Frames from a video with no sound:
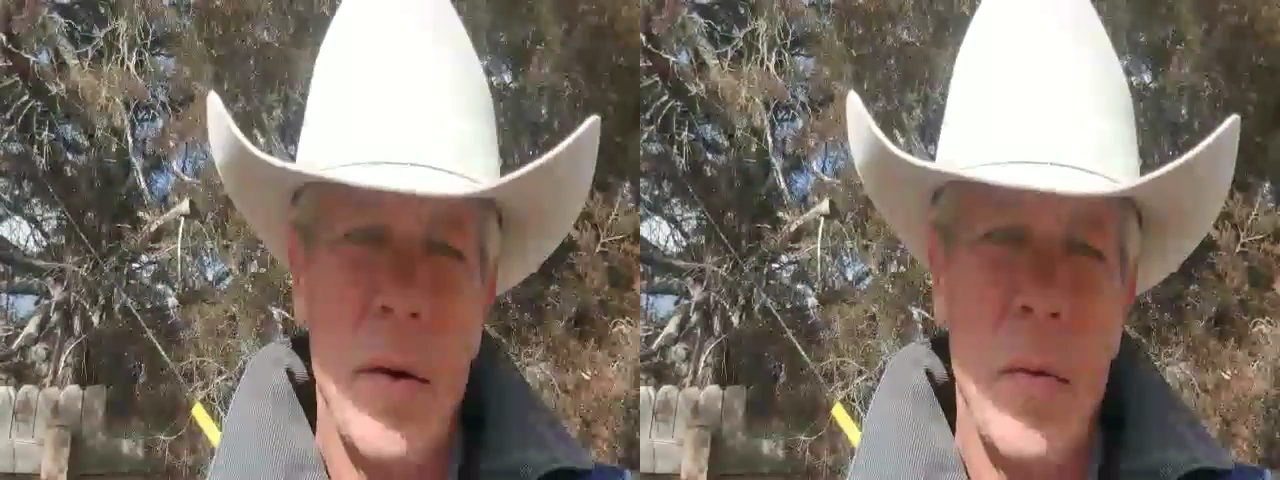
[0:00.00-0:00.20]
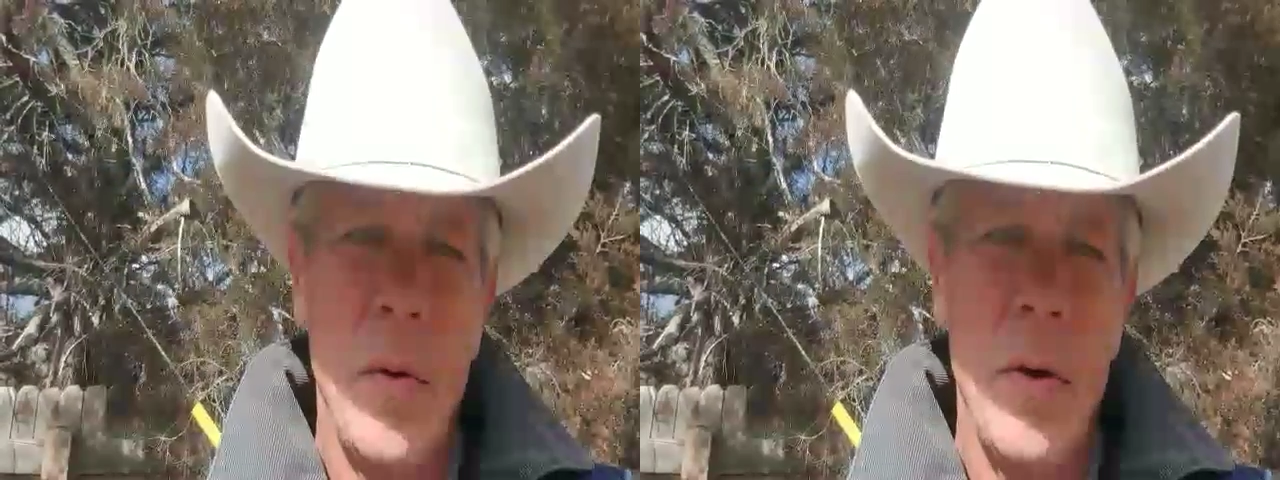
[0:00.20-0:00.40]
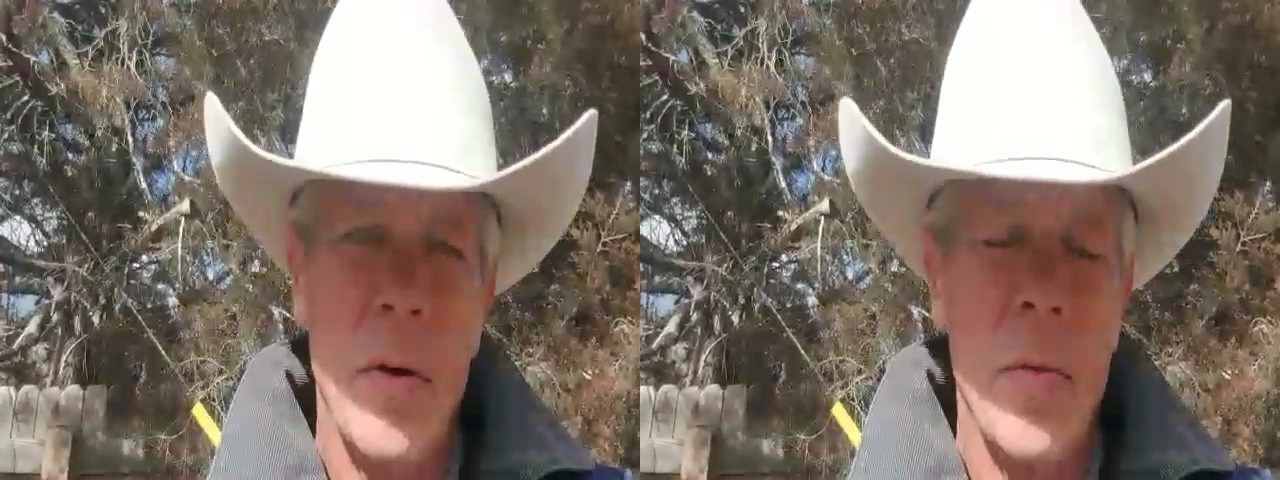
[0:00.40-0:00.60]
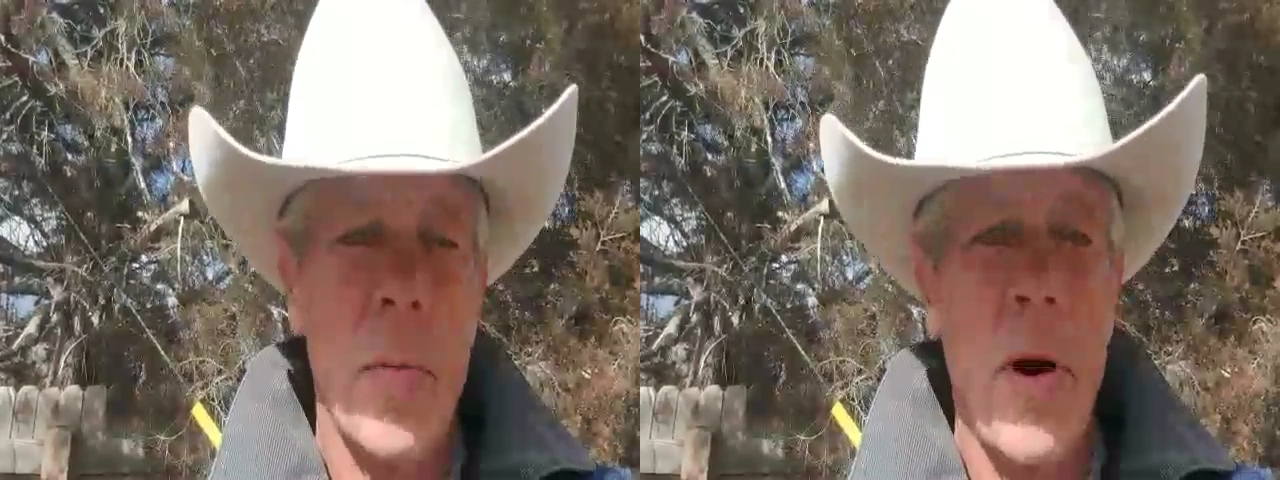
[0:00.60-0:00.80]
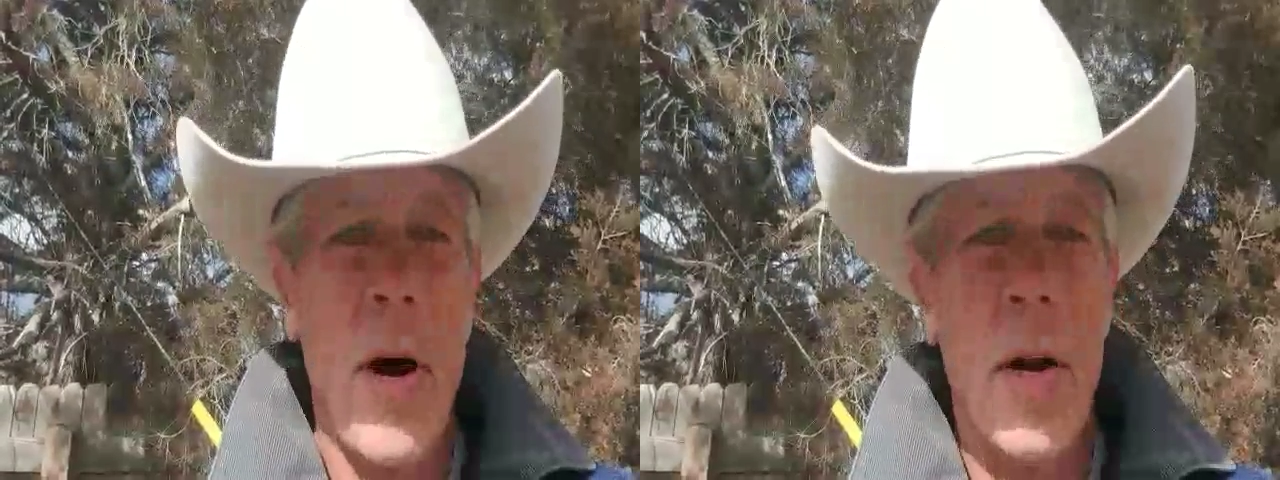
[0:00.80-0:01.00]
We are the
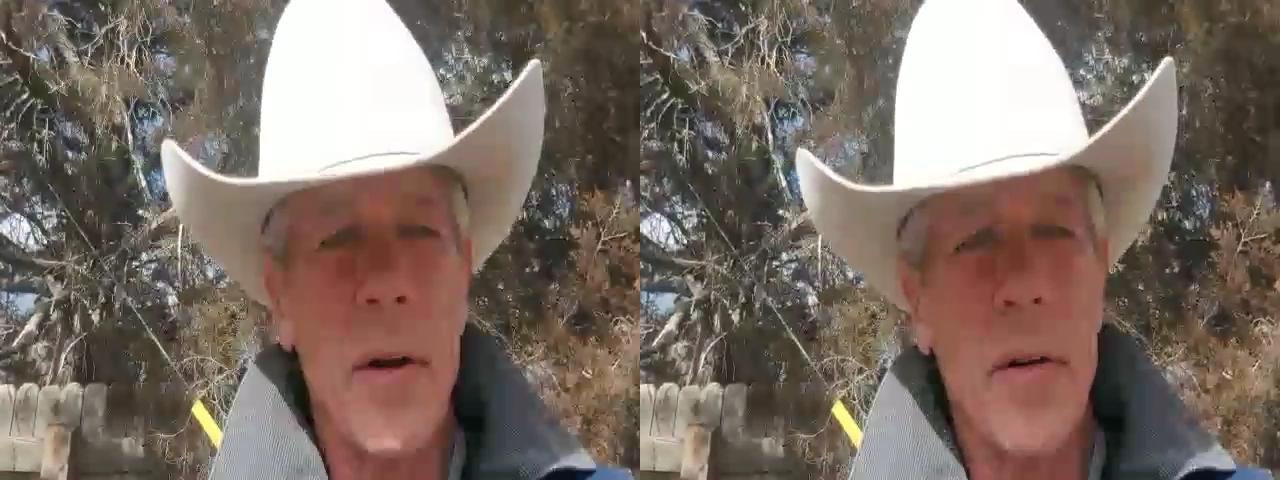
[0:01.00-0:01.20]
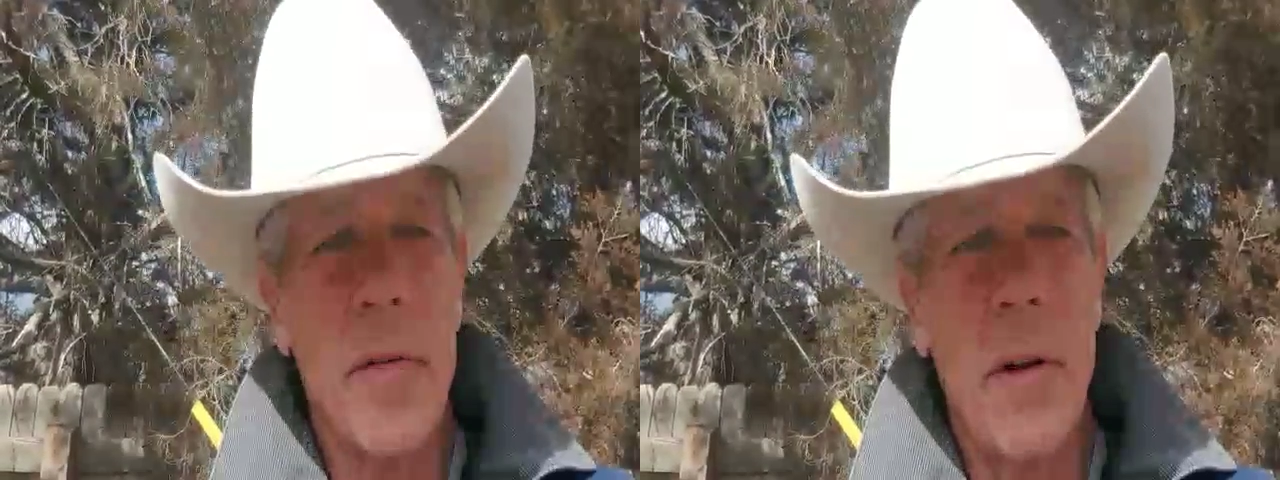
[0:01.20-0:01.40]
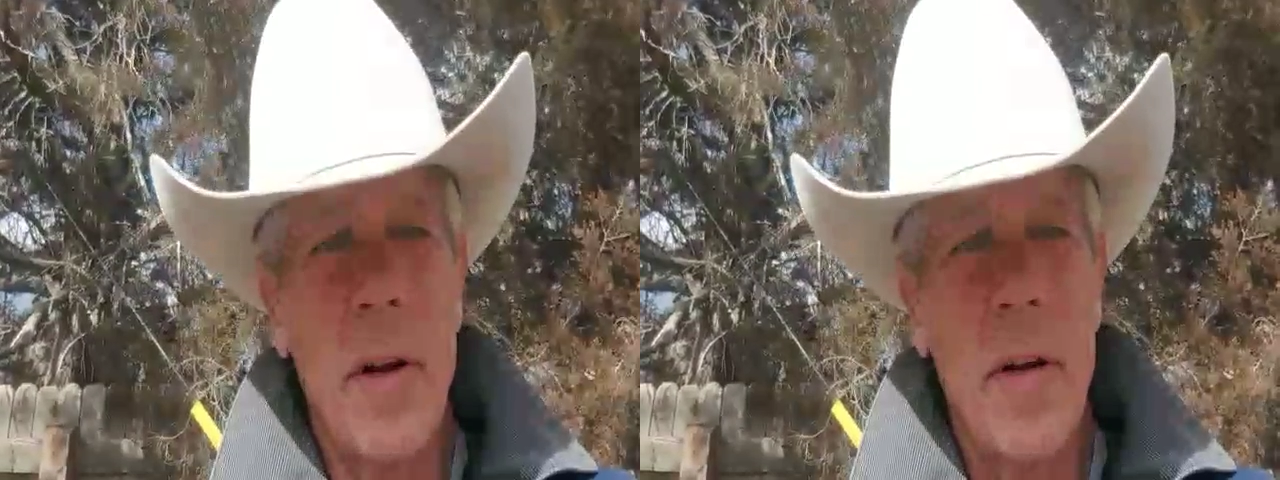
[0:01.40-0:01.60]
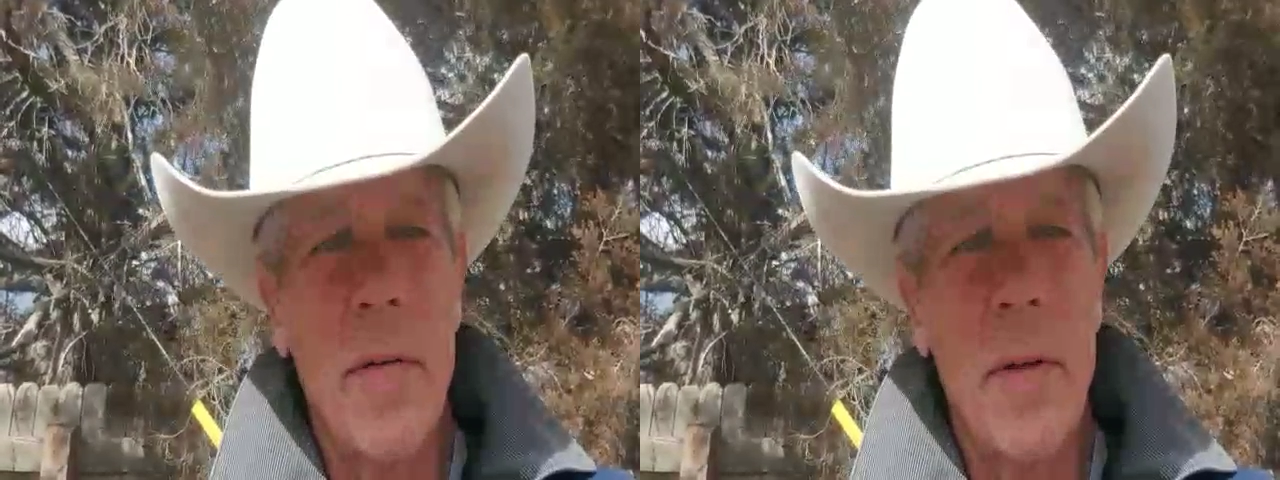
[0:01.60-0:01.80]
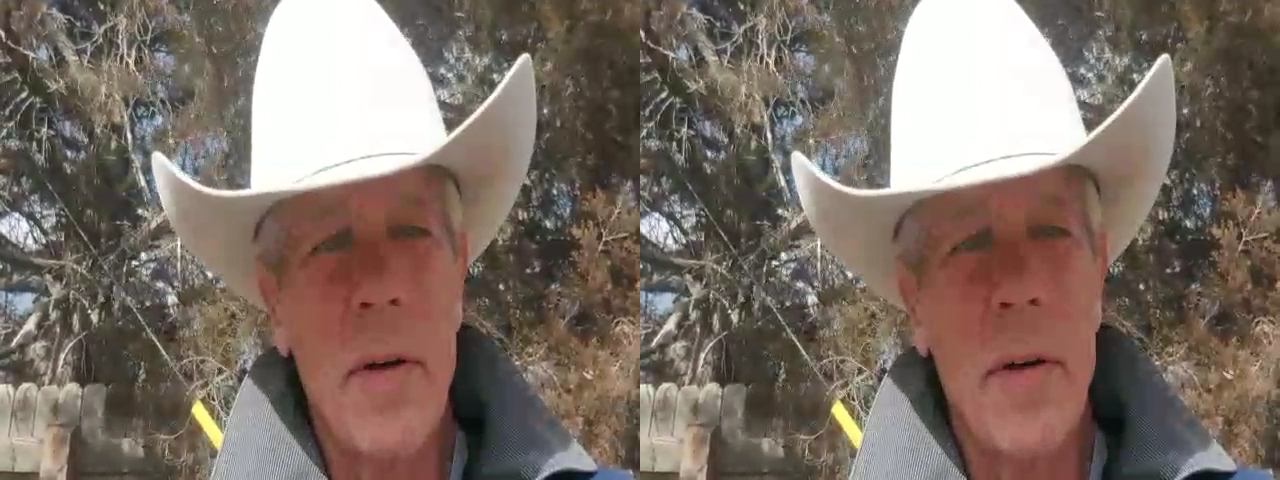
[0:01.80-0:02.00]
product of
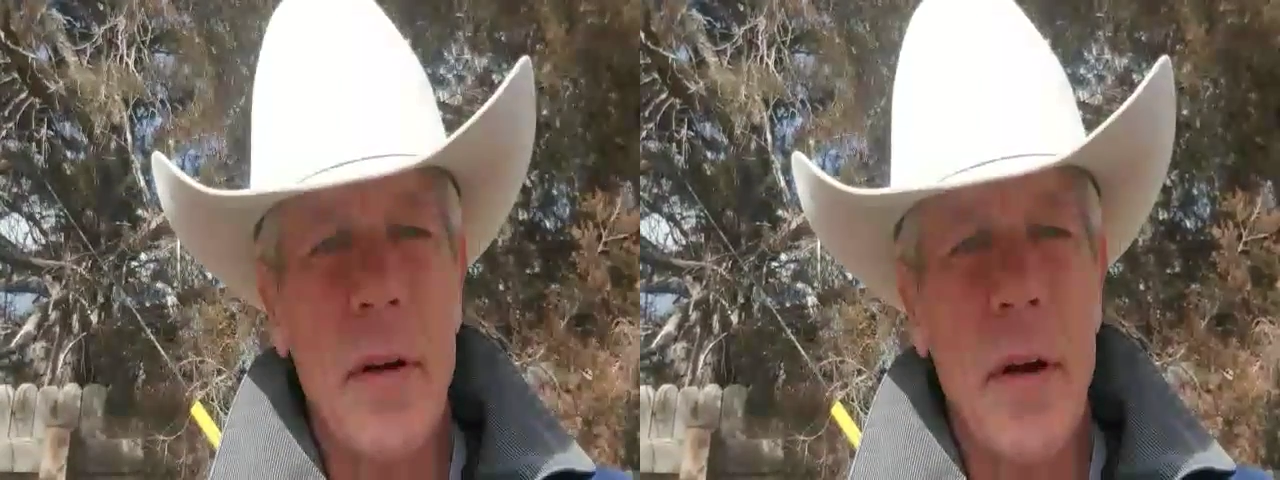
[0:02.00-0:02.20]
love that